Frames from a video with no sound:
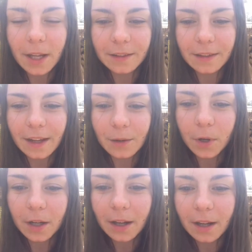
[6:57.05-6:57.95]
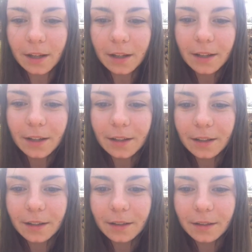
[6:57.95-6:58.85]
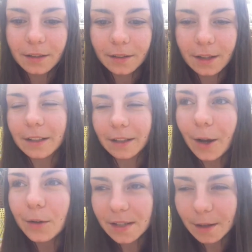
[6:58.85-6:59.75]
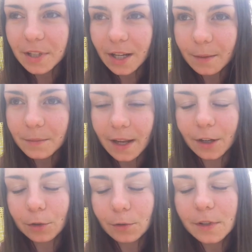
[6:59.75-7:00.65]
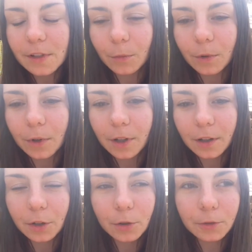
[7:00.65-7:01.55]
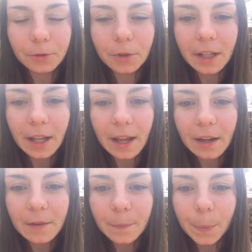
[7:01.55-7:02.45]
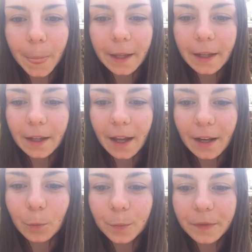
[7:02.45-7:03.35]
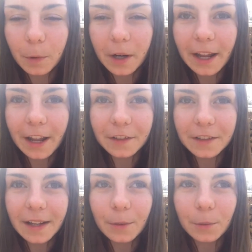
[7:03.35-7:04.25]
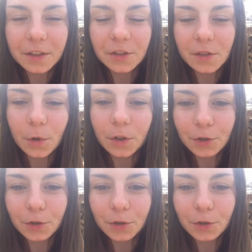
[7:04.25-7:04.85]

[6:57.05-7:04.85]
And then when I like now, sometimes I include some cooked food again, and when I have a day with just 1 or